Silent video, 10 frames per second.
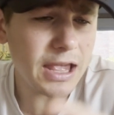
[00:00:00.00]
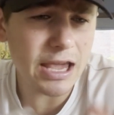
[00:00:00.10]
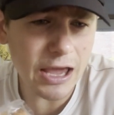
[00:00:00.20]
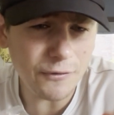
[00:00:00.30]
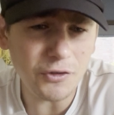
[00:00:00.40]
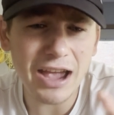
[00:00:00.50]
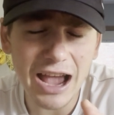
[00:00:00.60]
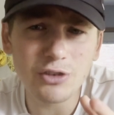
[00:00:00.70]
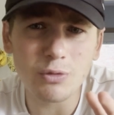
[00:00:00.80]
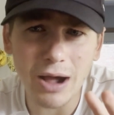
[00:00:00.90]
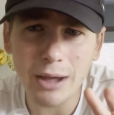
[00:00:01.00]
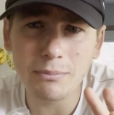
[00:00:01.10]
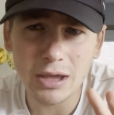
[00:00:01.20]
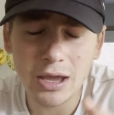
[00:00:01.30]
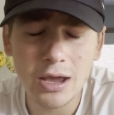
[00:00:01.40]
If you guys
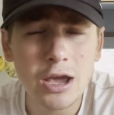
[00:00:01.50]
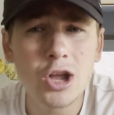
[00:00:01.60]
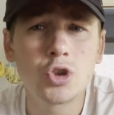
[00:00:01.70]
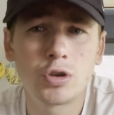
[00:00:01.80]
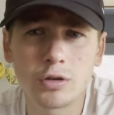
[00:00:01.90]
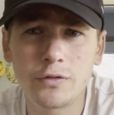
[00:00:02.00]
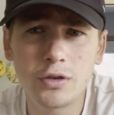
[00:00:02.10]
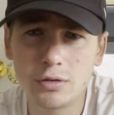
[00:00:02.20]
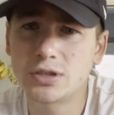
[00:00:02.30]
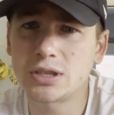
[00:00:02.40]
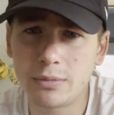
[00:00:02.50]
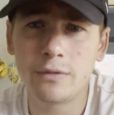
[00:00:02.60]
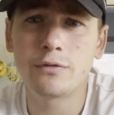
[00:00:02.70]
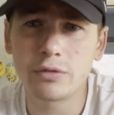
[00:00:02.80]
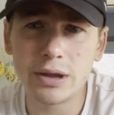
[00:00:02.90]
want me to review some
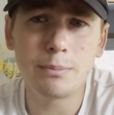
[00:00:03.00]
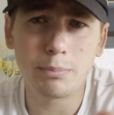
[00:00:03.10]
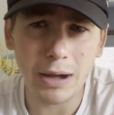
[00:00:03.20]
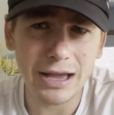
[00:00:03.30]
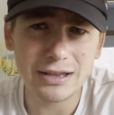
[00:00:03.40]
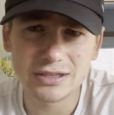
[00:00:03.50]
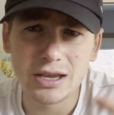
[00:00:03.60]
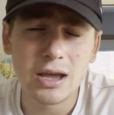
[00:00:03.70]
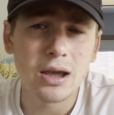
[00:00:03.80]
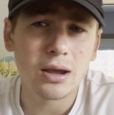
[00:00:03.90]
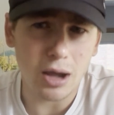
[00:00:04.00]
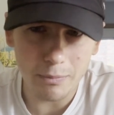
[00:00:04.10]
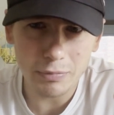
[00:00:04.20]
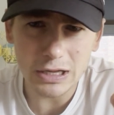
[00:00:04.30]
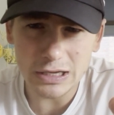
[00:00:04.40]
of Greenbites
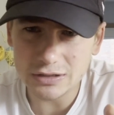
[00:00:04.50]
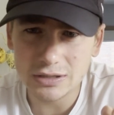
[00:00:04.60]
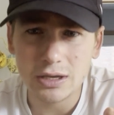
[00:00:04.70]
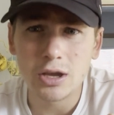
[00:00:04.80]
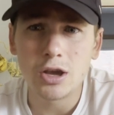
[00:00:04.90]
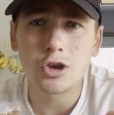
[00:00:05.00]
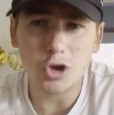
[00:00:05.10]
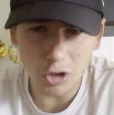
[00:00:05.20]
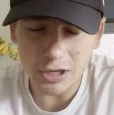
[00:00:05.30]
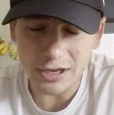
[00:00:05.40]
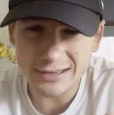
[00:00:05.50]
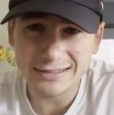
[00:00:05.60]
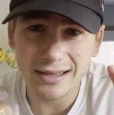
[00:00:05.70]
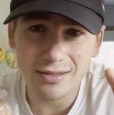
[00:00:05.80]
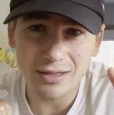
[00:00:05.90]
Company's
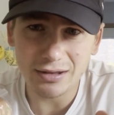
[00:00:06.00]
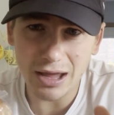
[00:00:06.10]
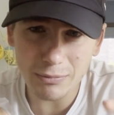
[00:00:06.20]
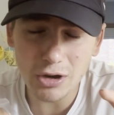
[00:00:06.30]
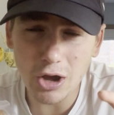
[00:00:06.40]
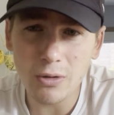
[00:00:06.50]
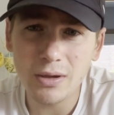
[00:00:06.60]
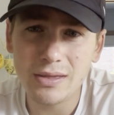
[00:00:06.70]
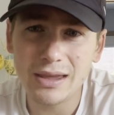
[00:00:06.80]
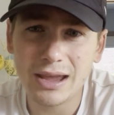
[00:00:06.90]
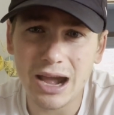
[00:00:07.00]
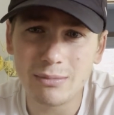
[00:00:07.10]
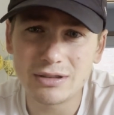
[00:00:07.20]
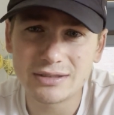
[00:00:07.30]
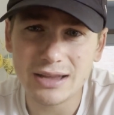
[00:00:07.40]
cookies, then let me know in the
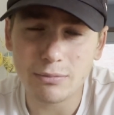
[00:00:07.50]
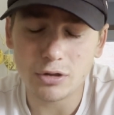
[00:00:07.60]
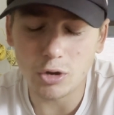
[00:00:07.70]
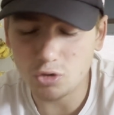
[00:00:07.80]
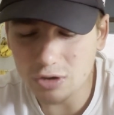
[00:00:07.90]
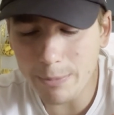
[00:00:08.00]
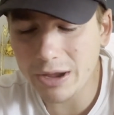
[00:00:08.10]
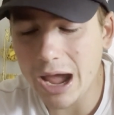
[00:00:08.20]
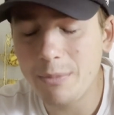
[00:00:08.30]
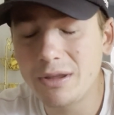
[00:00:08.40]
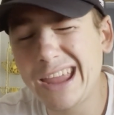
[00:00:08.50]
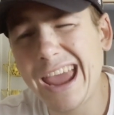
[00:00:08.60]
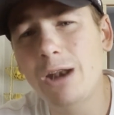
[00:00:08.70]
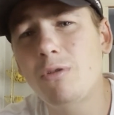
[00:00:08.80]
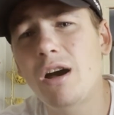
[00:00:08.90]
comments down below. Drop a comment,
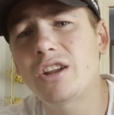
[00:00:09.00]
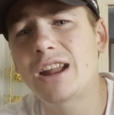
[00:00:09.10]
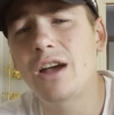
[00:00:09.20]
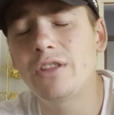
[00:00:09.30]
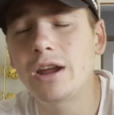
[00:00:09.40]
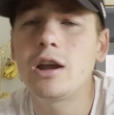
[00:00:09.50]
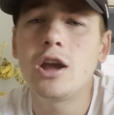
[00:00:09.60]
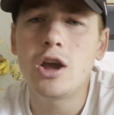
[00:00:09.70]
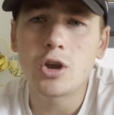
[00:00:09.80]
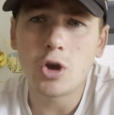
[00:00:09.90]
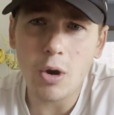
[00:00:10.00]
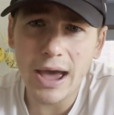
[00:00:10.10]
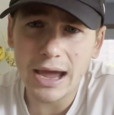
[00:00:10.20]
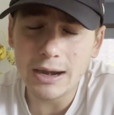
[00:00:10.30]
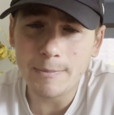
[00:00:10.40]
and while you're down there, go
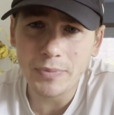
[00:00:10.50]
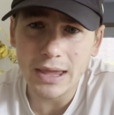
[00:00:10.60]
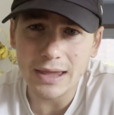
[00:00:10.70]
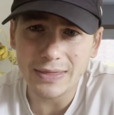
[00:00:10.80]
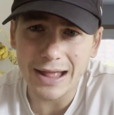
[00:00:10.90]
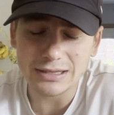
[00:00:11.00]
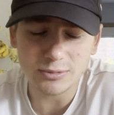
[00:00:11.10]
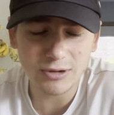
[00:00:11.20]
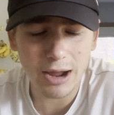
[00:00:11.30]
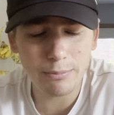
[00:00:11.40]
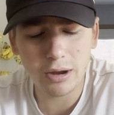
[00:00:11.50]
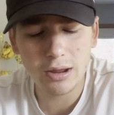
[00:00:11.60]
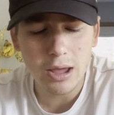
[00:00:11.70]
ahead, hit that subscribe button.